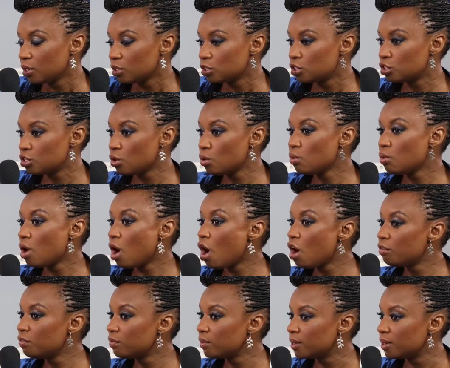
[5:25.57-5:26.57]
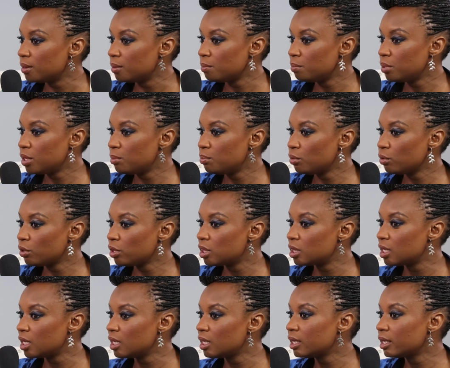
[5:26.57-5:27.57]
so often people
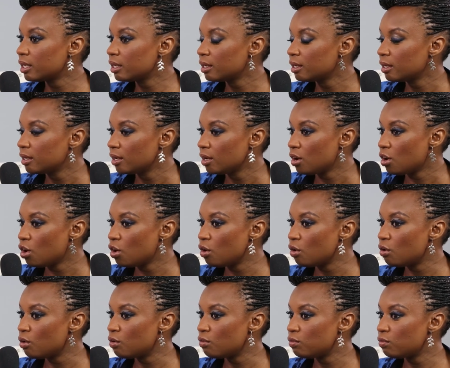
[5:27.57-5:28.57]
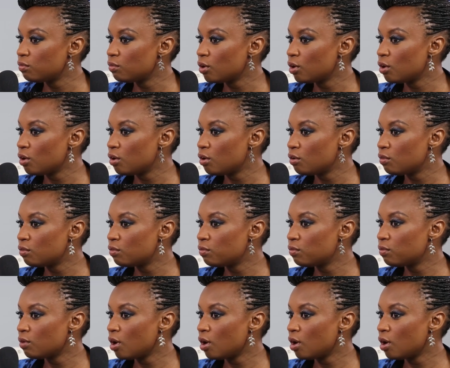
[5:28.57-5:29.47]
think of of